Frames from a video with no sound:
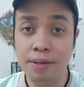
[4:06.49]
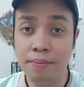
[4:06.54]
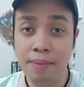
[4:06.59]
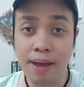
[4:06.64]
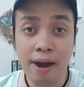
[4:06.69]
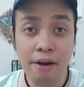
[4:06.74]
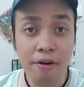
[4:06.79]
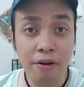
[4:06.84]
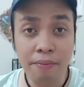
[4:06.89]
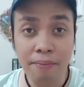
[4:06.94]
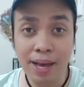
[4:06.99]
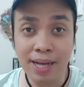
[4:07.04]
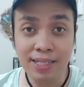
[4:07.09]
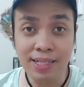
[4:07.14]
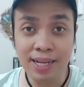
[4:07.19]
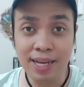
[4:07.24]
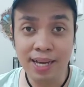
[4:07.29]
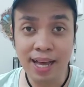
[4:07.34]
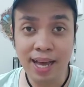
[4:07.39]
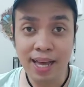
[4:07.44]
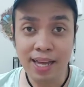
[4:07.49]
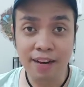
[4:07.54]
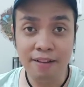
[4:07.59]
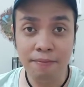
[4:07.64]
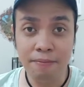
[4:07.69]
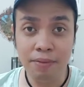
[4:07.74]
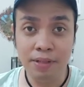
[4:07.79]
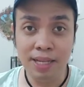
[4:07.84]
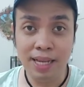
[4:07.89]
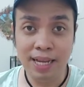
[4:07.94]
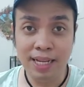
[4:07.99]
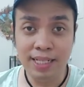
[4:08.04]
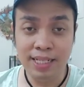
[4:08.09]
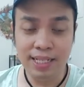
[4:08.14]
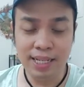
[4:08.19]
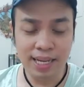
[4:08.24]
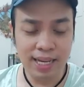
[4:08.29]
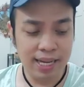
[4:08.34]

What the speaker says: some aromatic kind of blend,